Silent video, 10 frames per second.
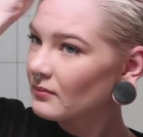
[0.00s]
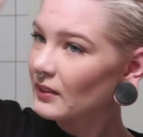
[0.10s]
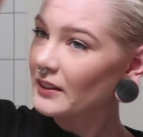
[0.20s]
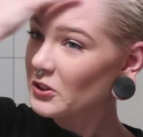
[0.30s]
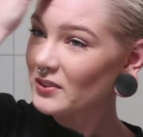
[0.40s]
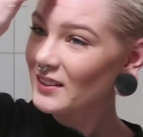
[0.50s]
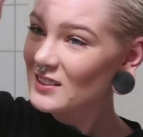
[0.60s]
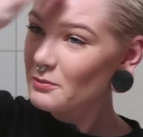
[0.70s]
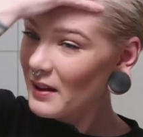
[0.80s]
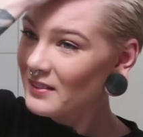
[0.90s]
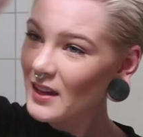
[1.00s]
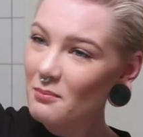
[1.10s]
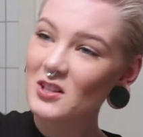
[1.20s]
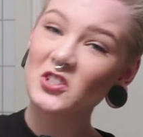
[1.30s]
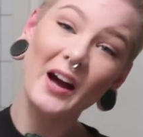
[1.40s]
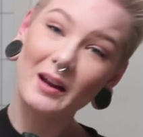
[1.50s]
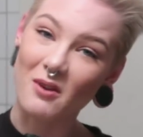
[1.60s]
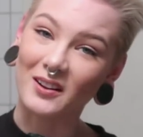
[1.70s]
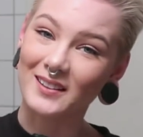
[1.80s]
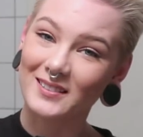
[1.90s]
Like you didn't spend that much time
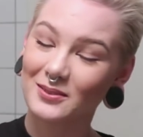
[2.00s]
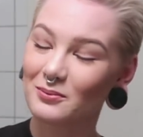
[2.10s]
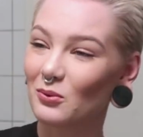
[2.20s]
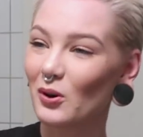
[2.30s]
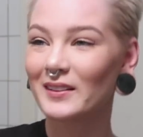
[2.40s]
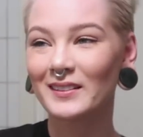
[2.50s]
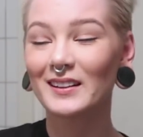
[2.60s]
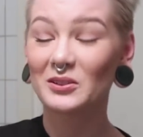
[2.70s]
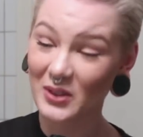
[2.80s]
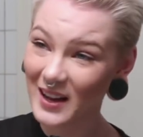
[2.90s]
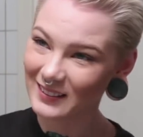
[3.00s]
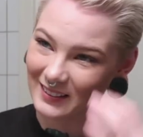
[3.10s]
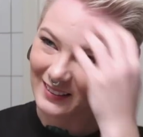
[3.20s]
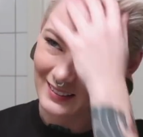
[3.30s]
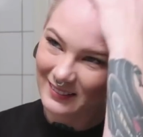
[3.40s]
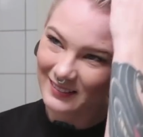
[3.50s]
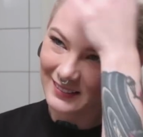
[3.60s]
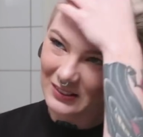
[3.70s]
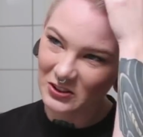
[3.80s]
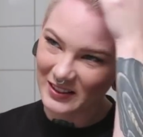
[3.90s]
on it, when in reality,
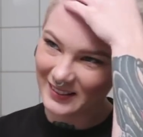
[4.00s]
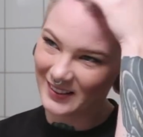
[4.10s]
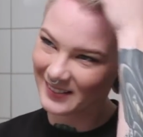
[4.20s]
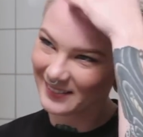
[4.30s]
you did.